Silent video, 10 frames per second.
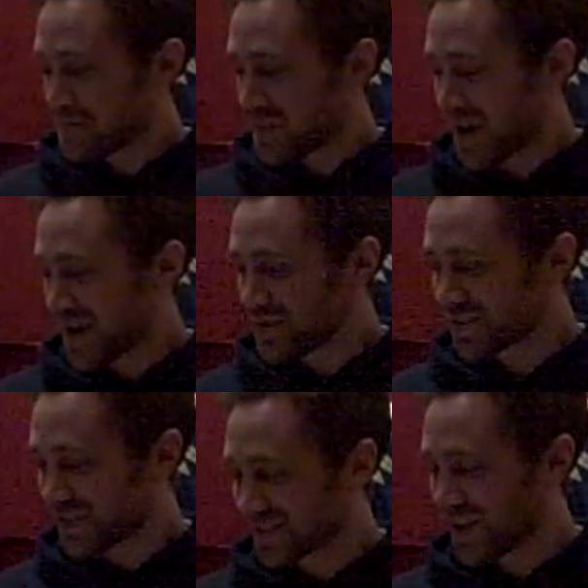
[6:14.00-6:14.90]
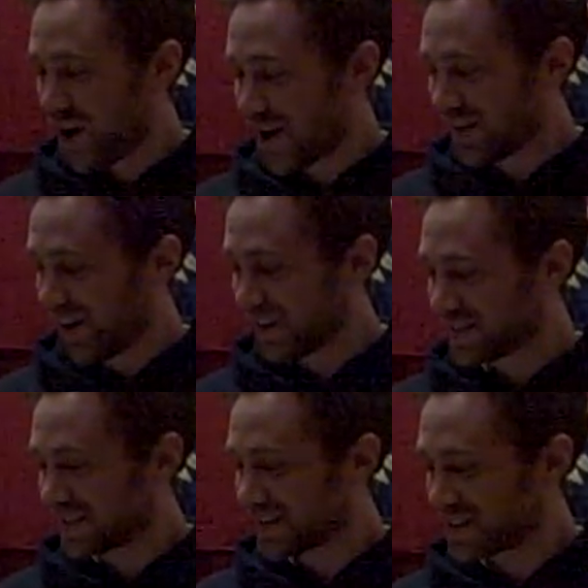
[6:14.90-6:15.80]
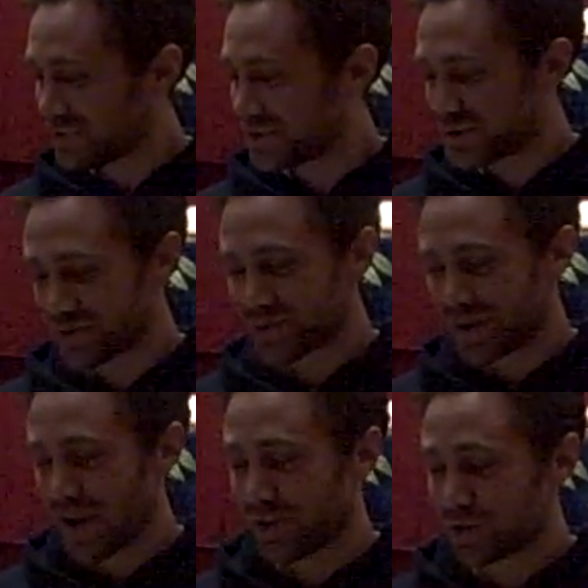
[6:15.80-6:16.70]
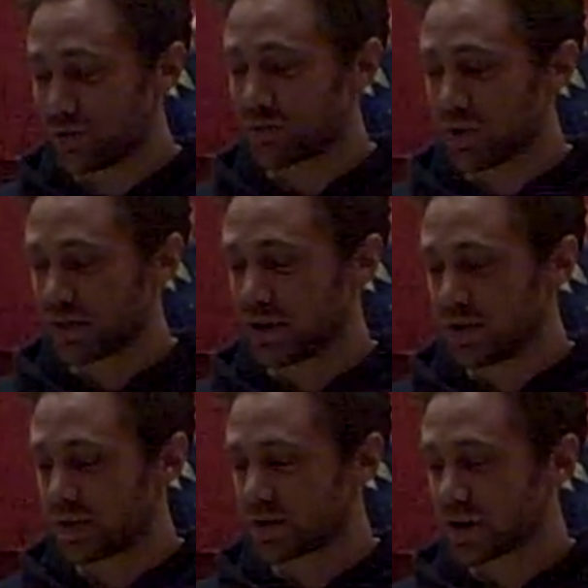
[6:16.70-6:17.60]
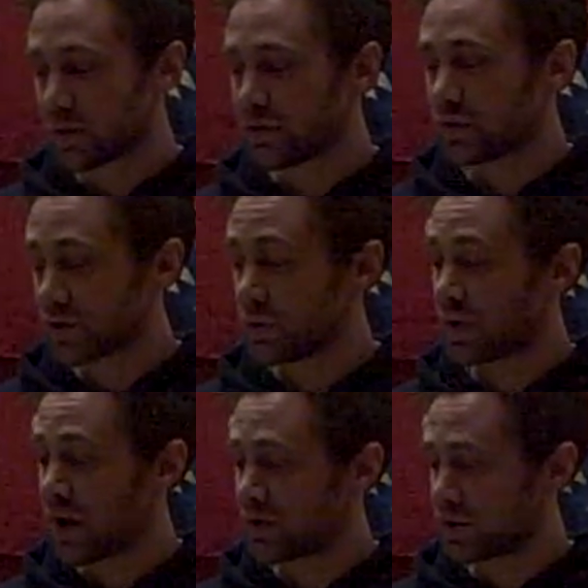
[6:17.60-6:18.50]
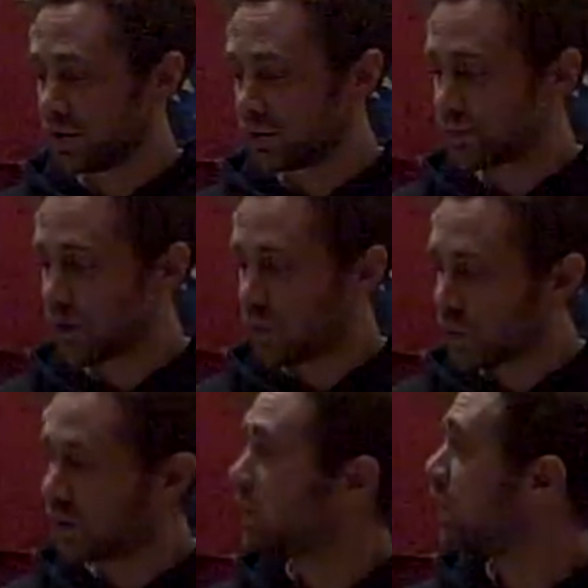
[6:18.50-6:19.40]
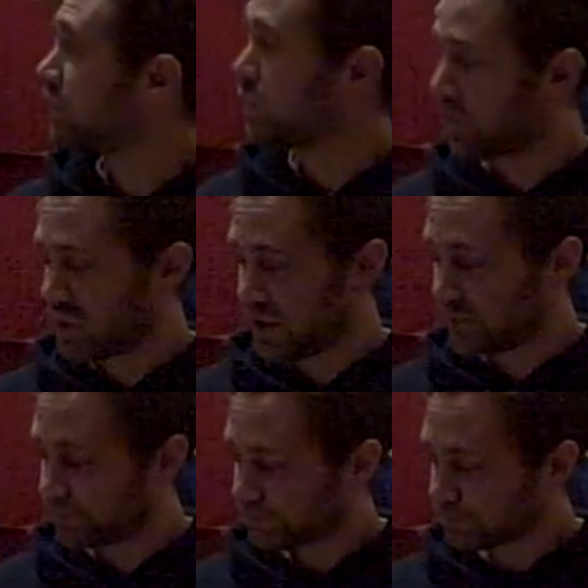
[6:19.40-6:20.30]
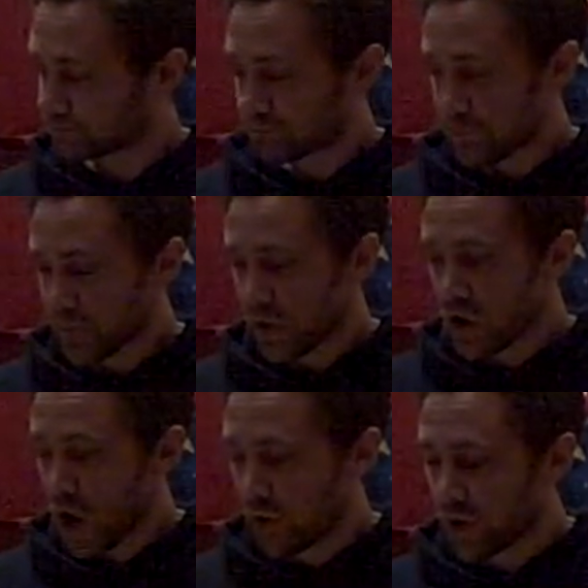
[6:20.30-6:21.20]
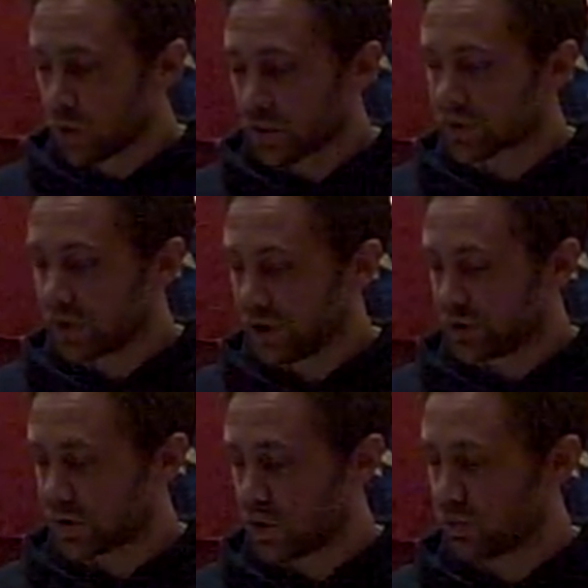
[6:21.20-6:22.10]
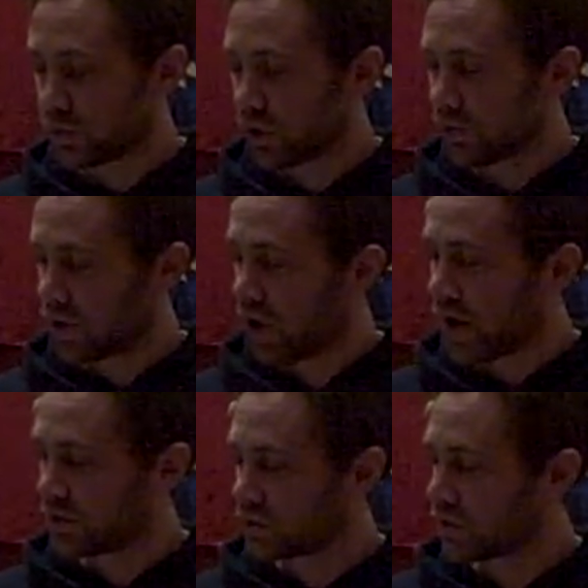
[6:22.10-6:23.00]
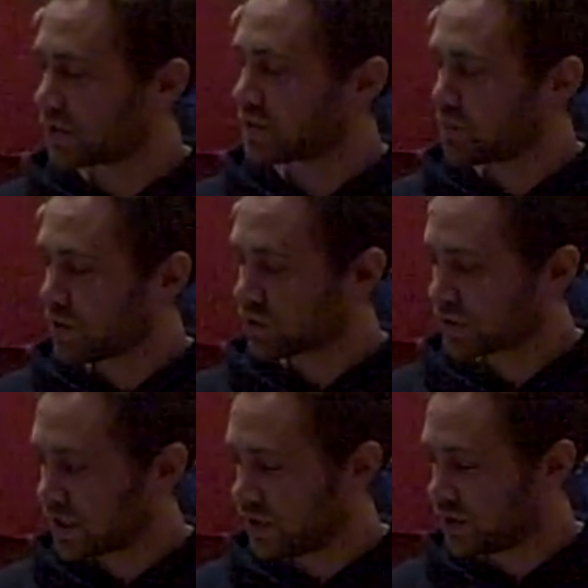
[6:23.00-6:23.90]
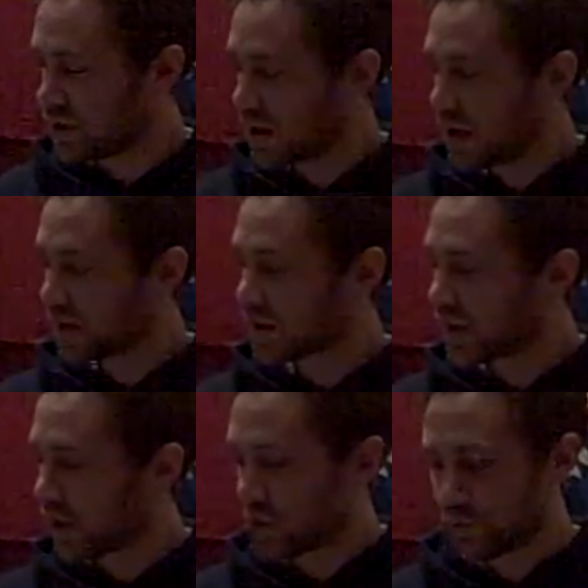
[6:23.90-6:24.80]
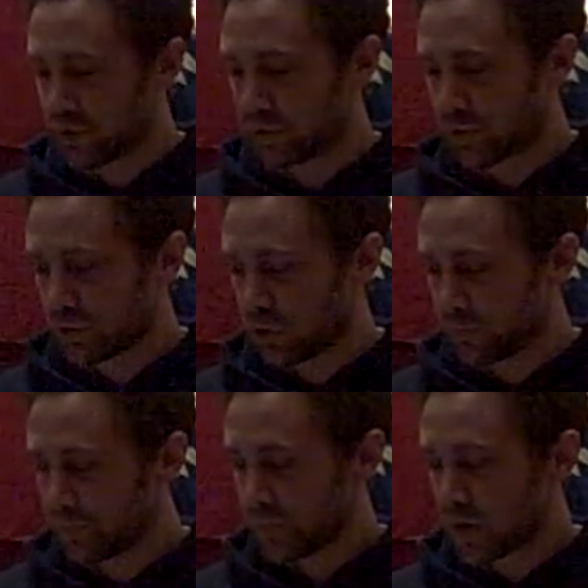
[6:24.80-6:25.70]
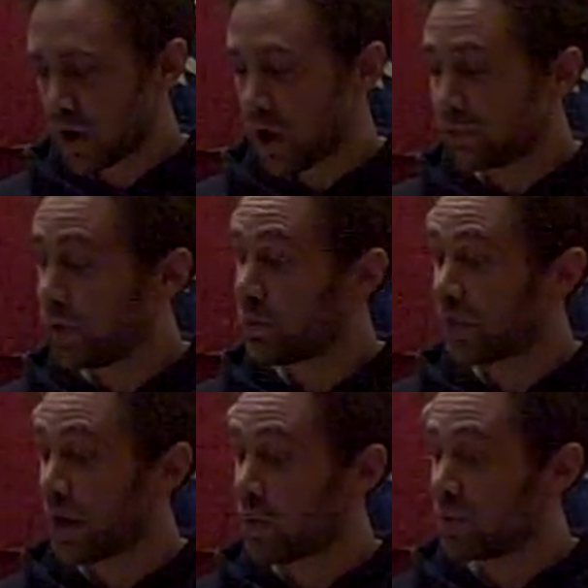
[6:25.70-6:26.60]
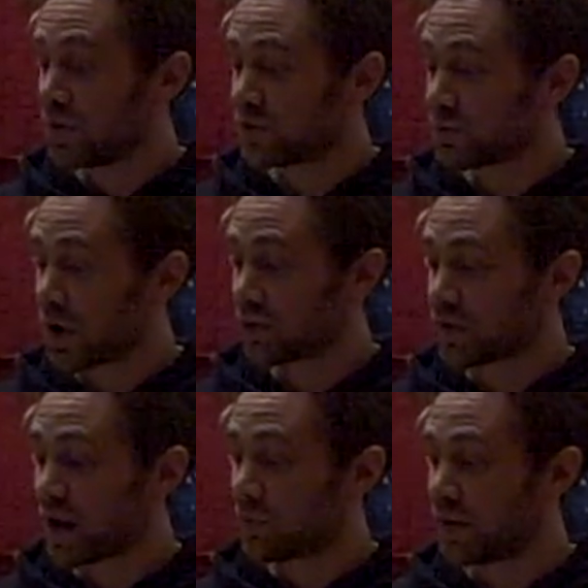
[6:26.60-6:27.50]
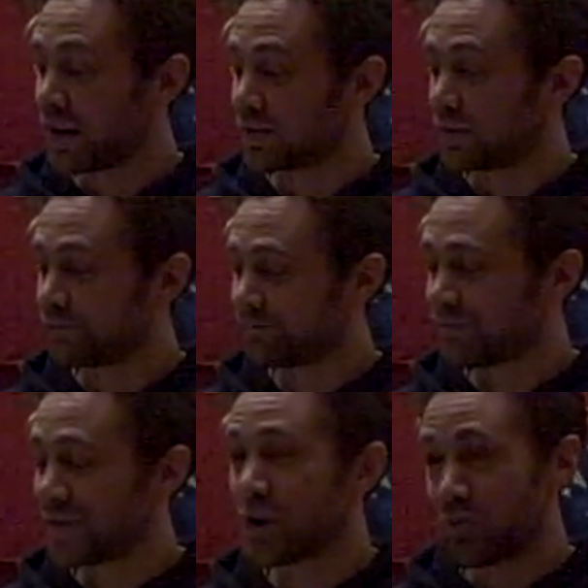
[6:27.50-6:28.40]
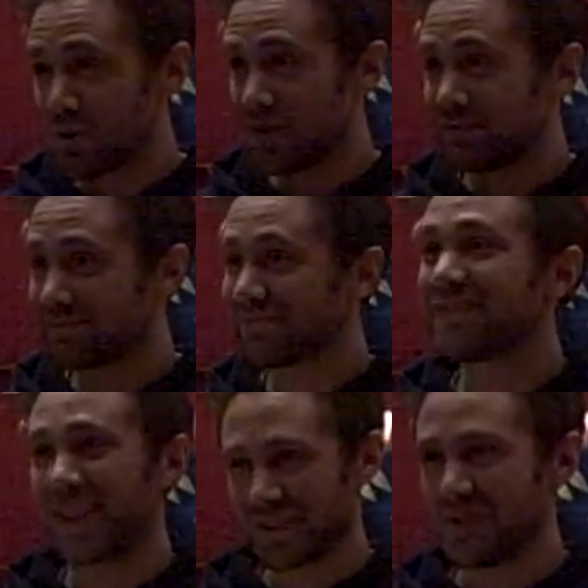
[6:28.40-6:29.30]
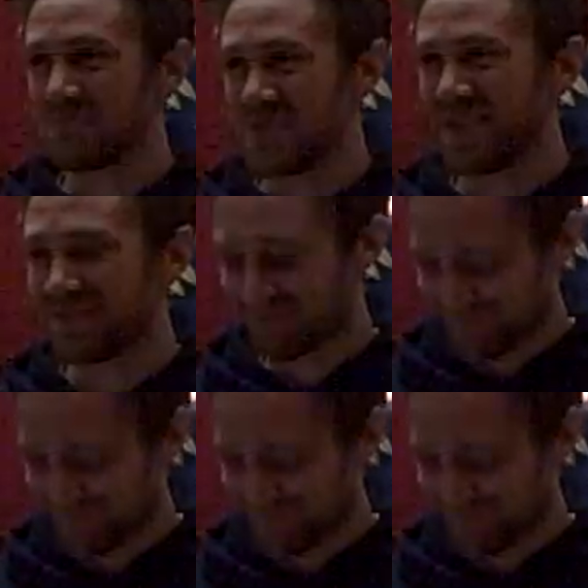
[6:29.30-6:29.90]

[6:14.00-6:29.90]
My aim is to highlight the difference between our two species and some of the similarities and what we can learn from a bee. I really want to leave it to you to dot the I's and cross the spiritual T's and take home food for thought. Hopefully that might be some golden amber nectar. No pee, that's not beer.